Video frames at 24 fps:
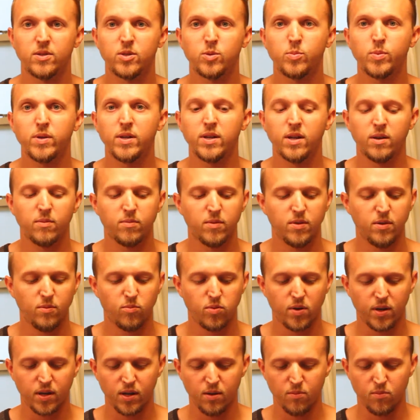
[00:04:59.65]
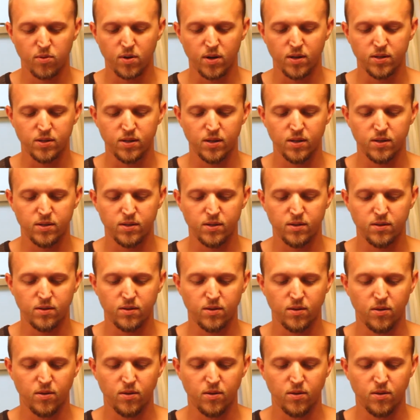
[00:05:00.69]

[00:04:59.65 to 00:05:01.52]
speed up the break-in process and